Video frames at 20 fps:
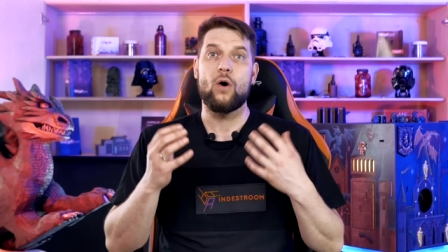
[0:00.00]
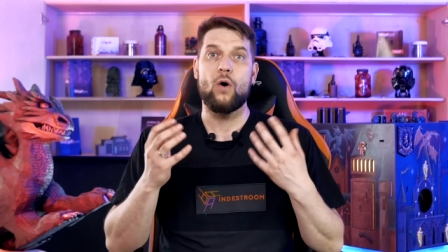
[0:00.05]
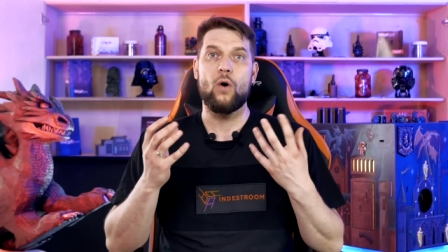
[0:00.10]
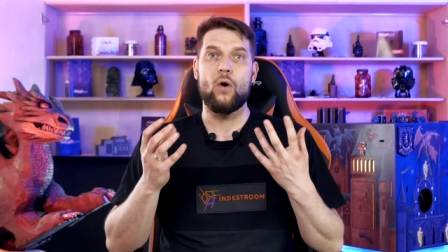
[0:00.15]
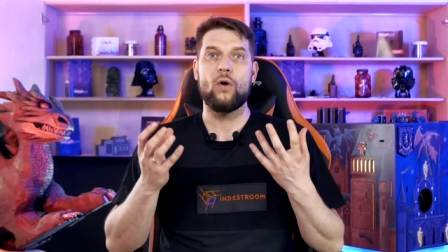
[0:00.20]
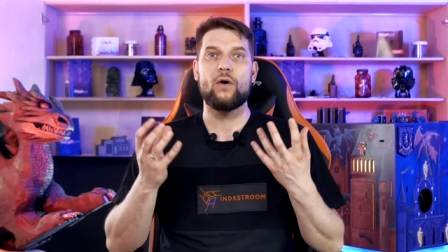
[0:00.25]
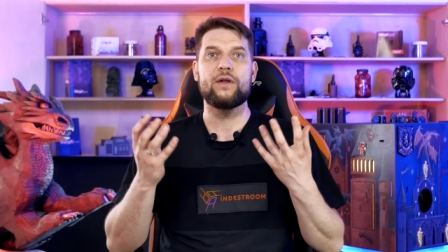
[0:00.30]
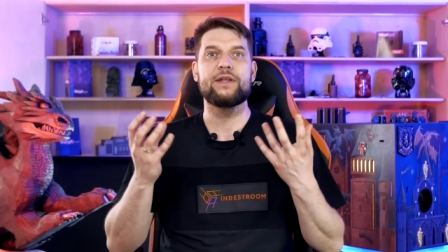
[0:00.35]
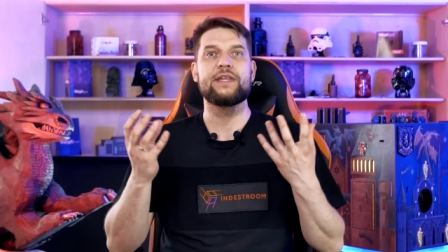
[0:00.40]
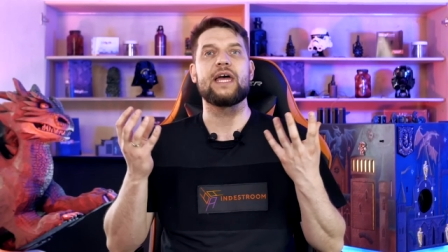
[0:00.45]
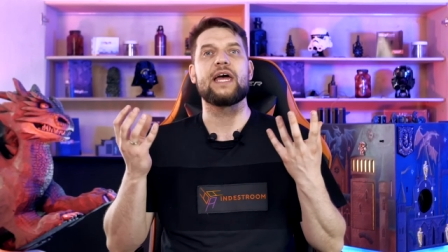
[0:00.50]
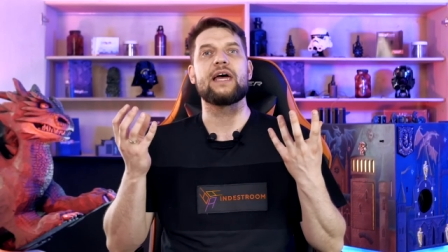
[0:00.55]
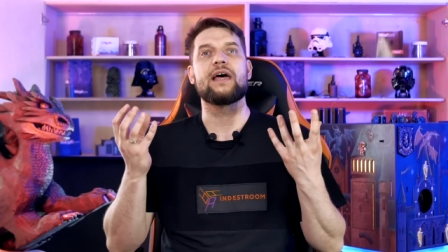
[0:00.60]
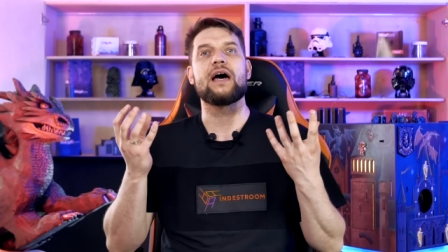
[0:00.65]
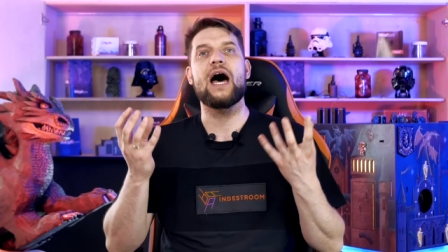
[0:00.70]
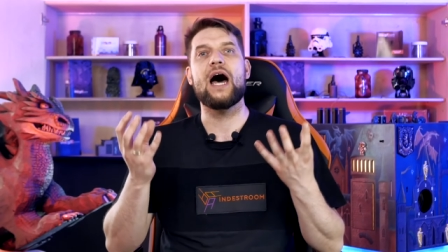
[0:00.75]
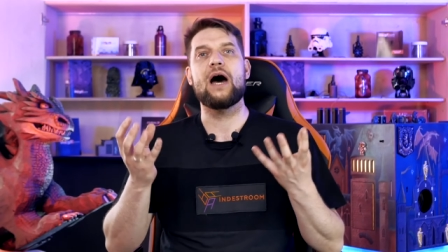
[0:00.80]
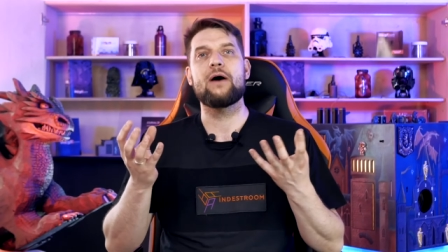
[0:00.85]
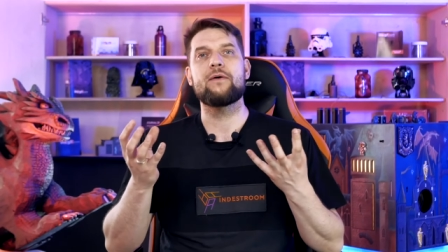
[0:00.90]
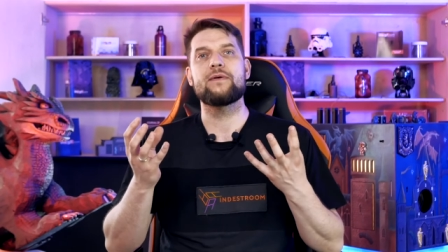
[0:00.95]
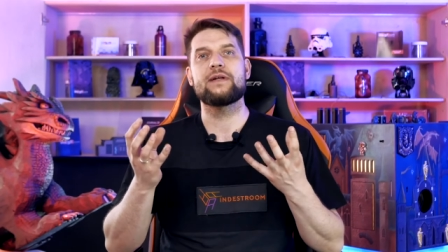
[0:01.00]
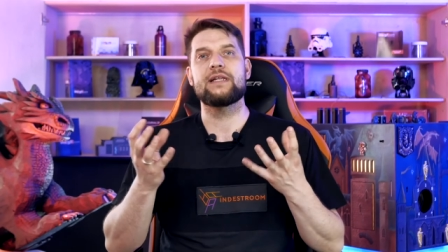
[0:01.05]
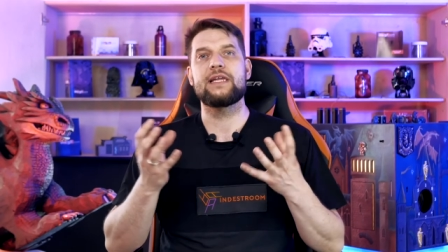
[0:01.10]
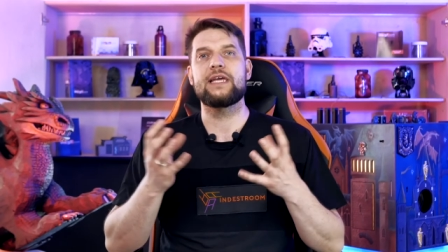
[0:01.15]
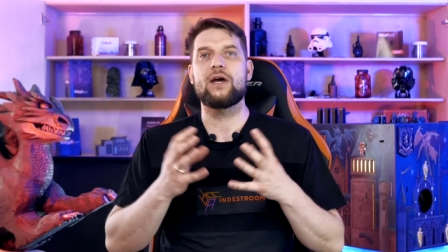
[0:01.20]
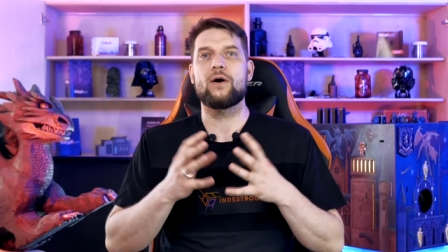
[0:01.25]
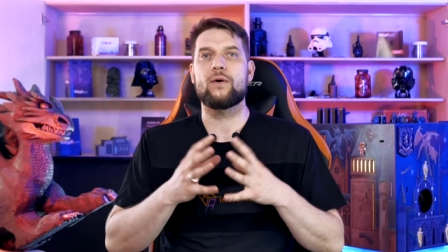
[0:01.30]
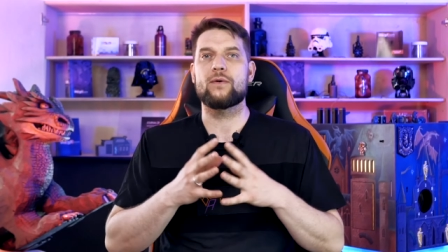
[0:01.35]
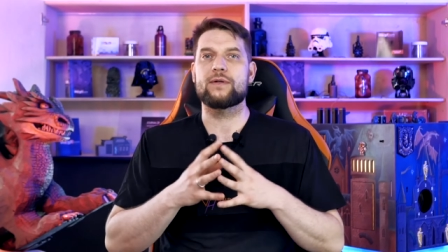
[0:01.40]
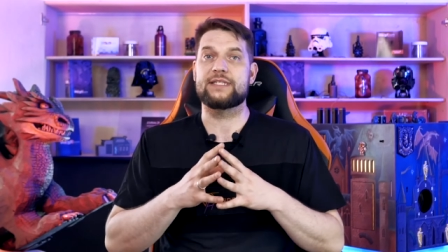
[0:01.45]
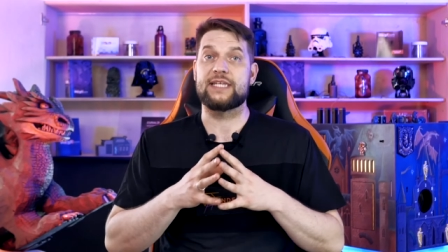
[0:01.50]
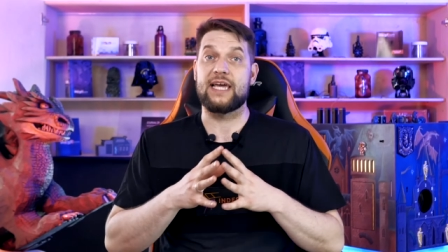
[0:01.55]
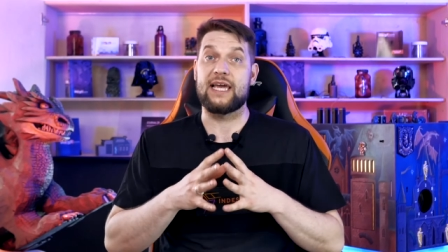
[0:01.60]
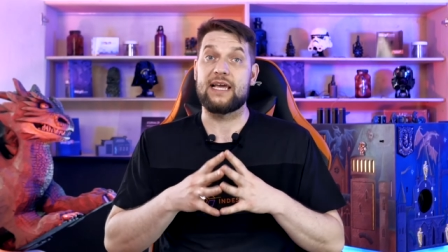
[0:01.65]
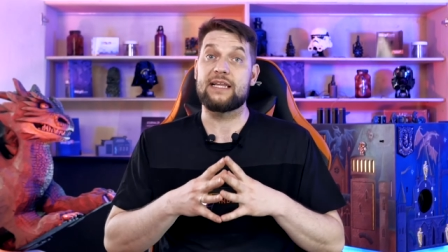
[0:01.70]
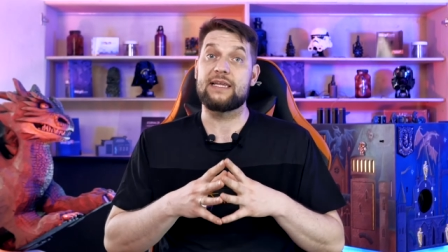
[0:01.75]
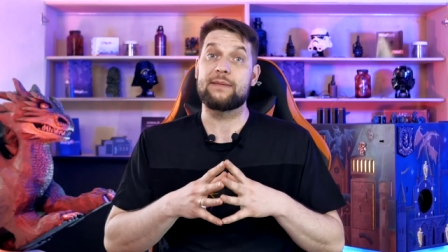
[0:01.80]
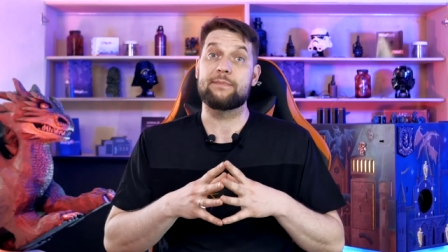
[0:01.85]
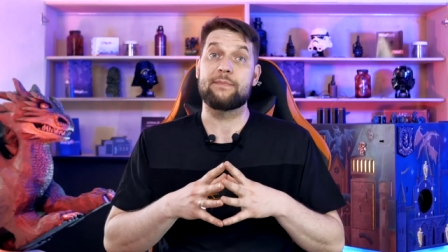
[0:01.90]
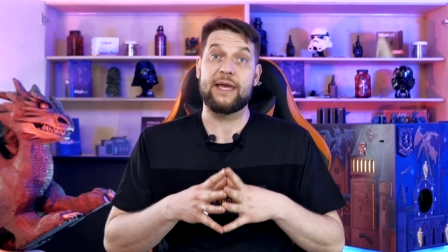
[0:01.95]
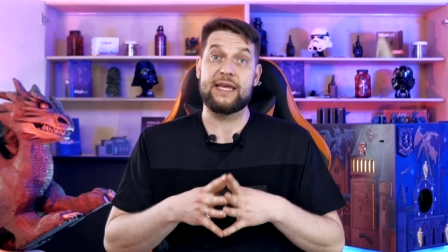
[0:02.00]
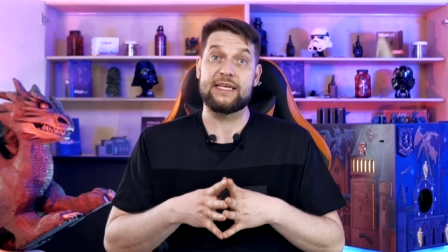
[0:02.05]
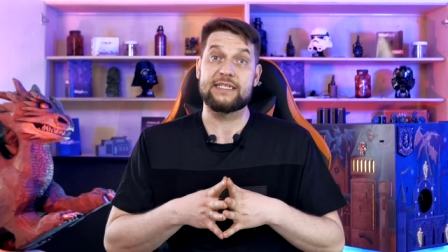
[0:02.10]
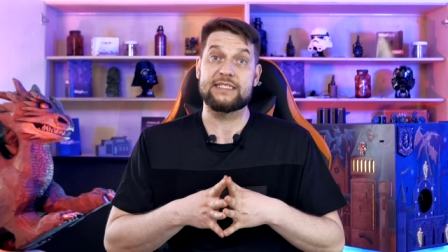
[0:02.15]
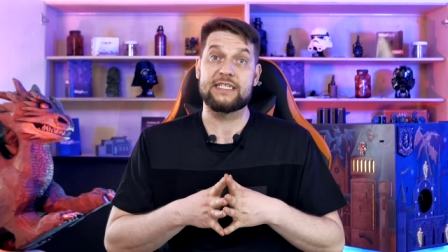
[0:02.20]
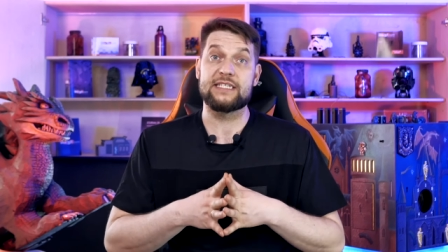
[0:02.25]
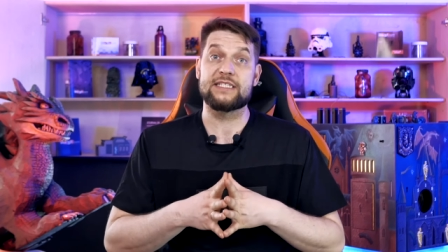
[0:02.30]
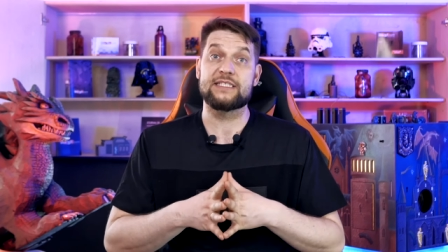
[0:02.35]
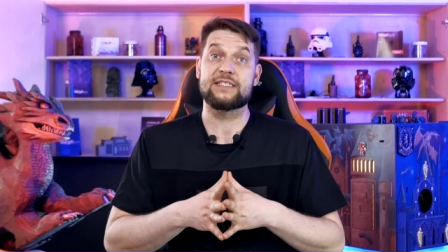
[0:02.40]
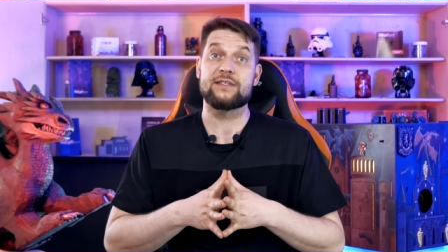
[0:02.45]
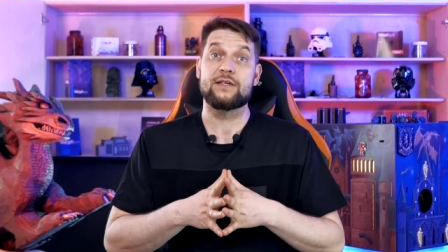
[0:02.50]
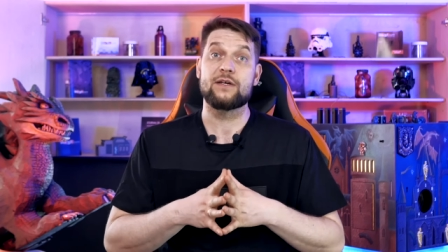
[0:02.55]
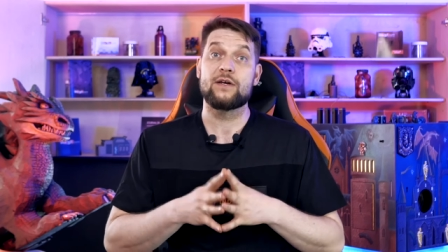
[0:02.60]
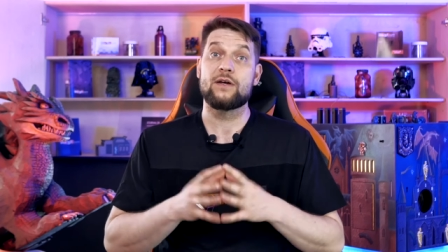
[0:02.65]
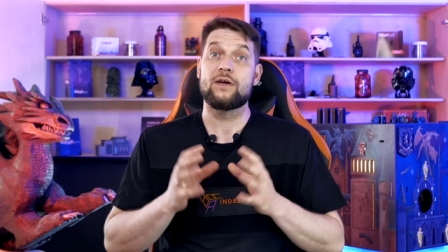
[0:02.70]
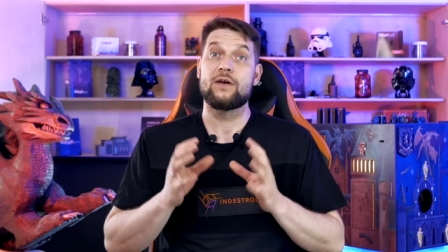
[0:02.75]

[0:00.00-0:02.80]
on an hourly or daily basis